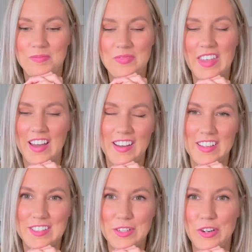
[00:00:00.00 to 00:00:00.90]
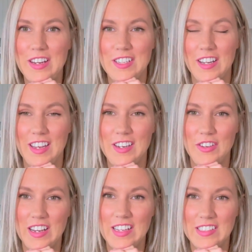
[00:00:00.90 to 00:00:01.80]
Yeah, it's so great talking to you
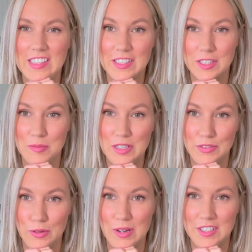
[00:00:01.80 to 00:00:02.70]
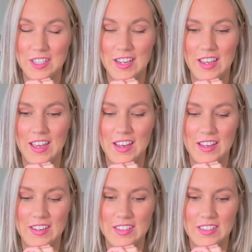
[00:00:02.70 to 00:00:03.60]
guys. Thanks so much for watching,
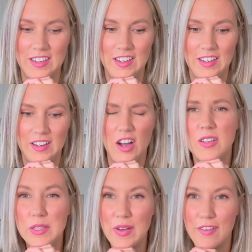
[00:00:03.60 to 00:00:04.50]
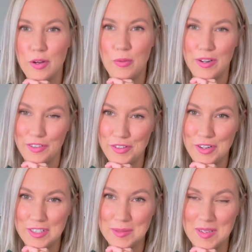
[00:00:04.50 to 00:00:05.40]
and also have a wonderful
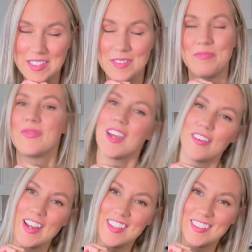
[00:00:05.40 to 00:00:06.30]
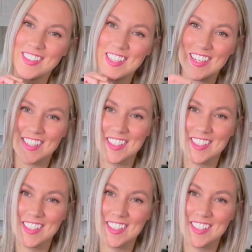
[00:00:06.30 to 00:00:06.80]
Christmas. All right, see you next